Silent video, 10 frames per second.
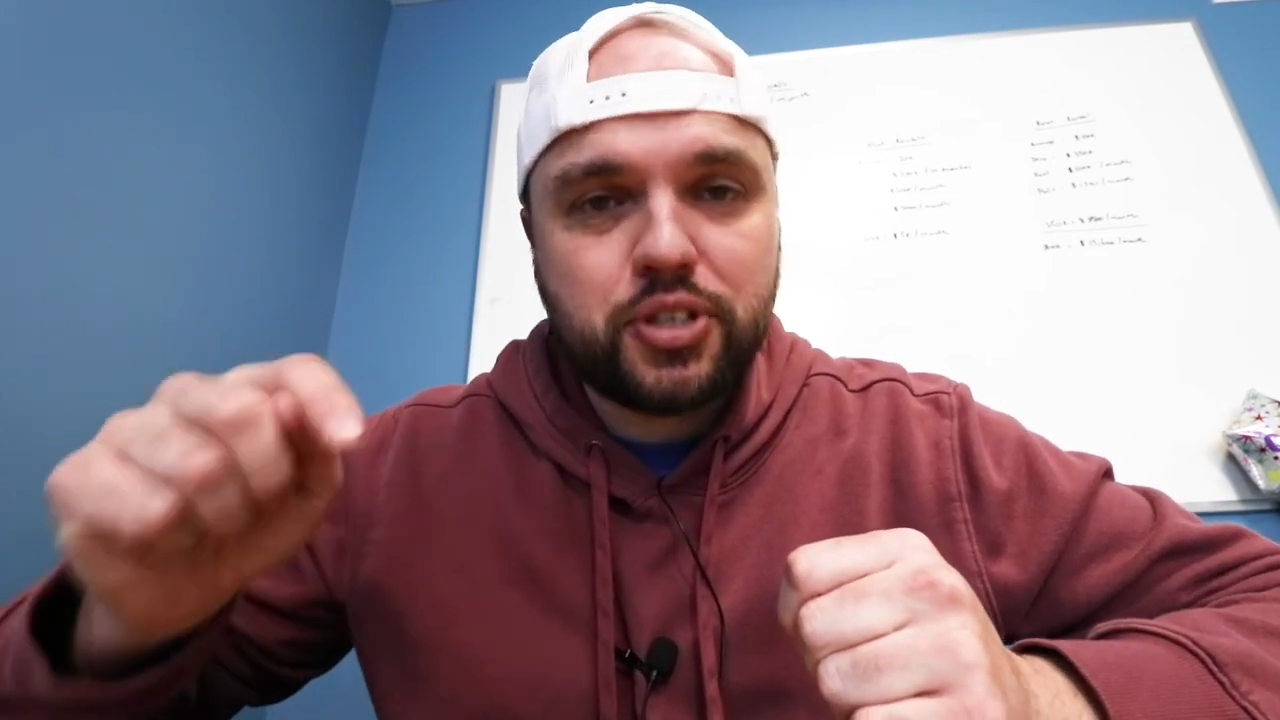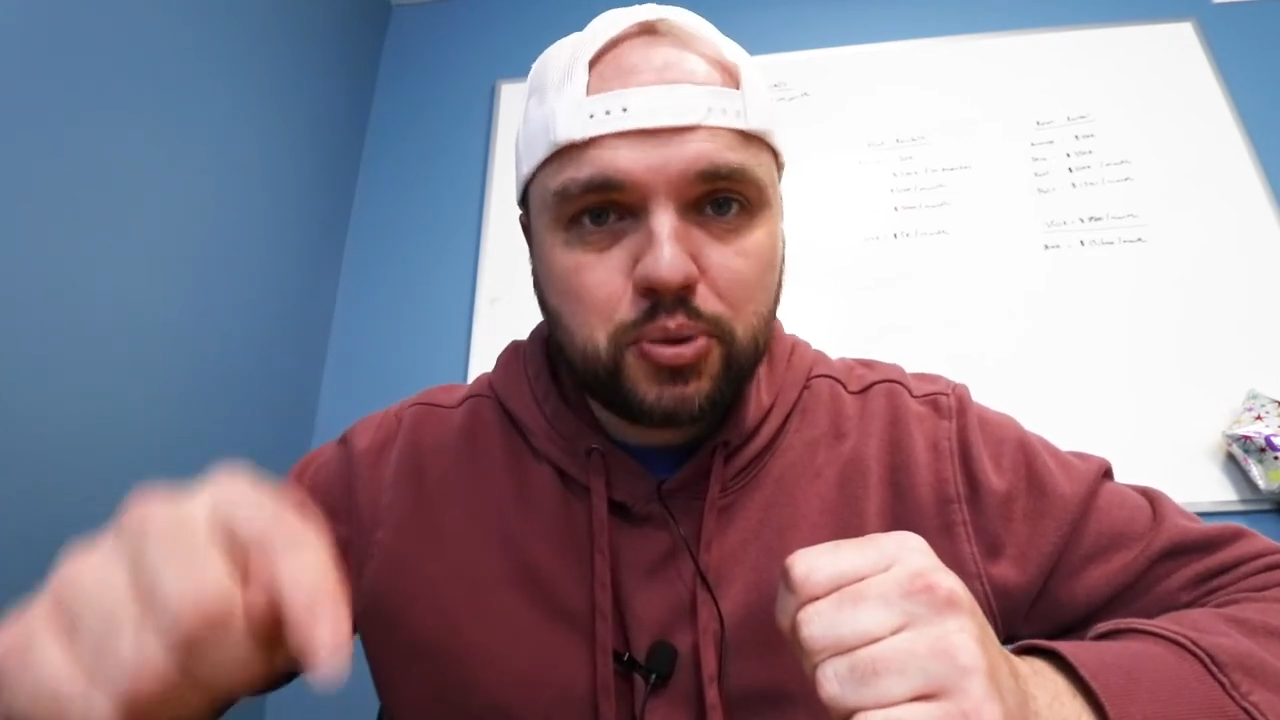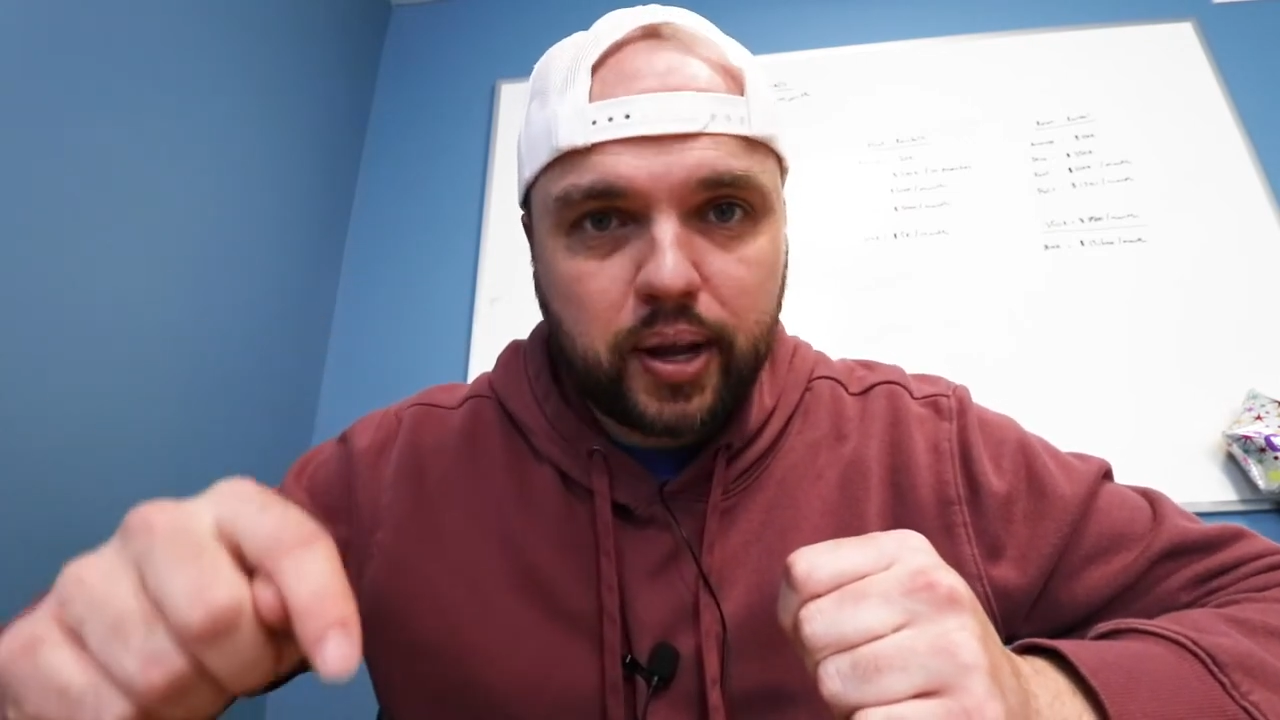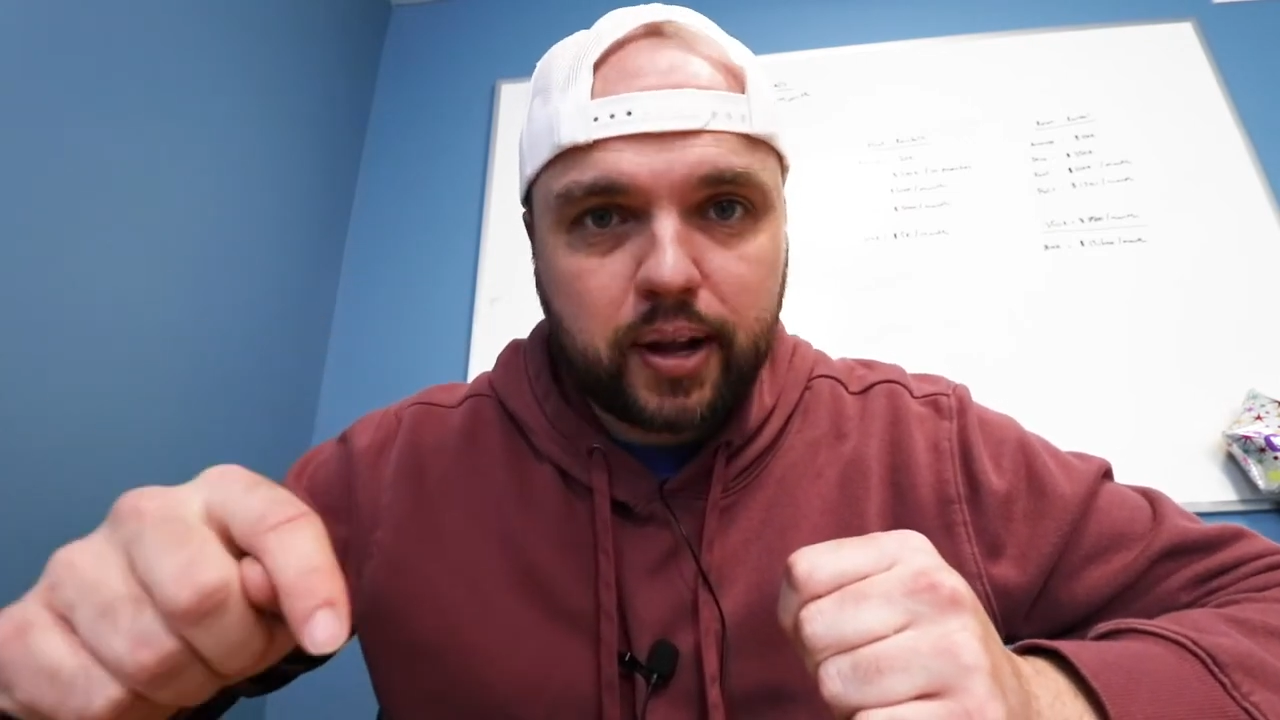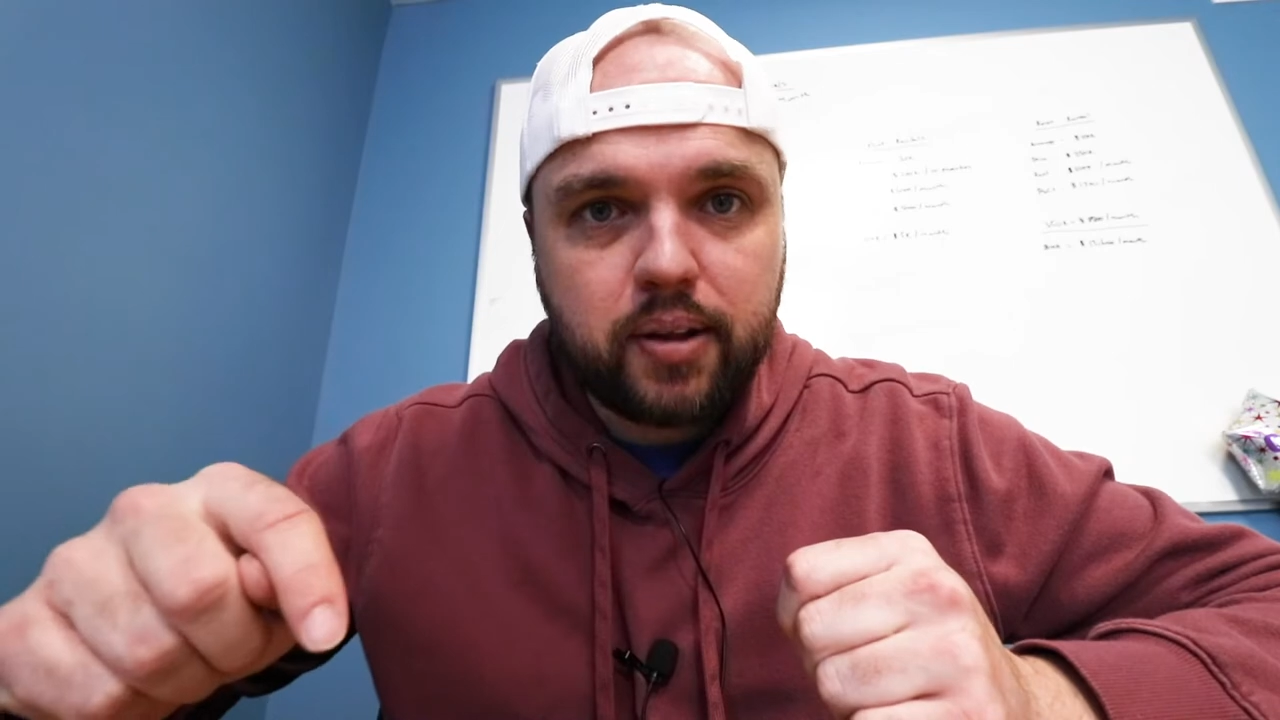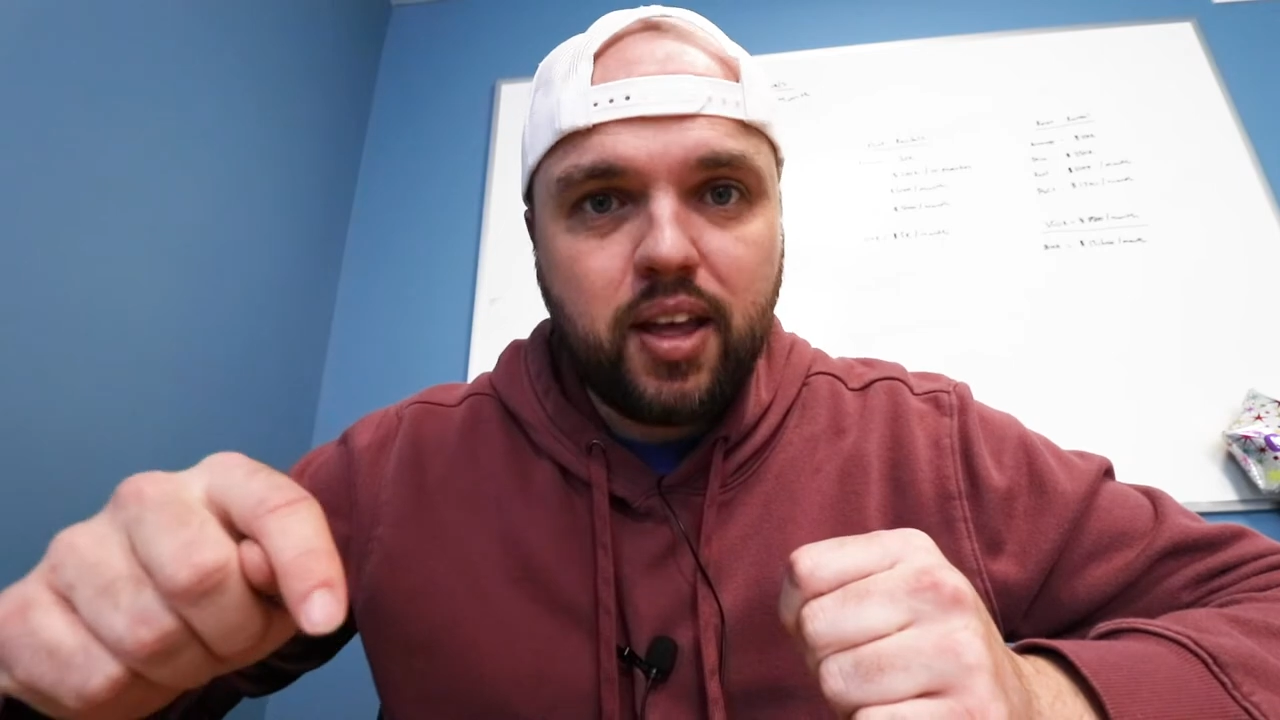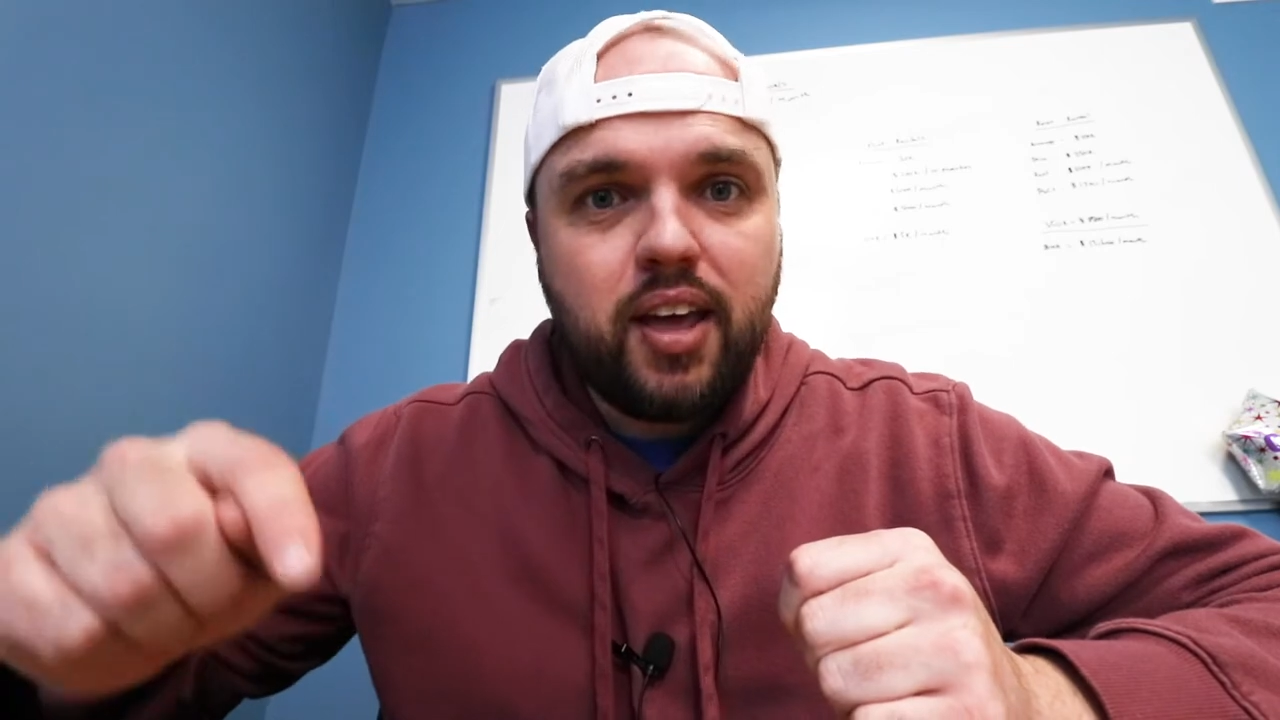doing.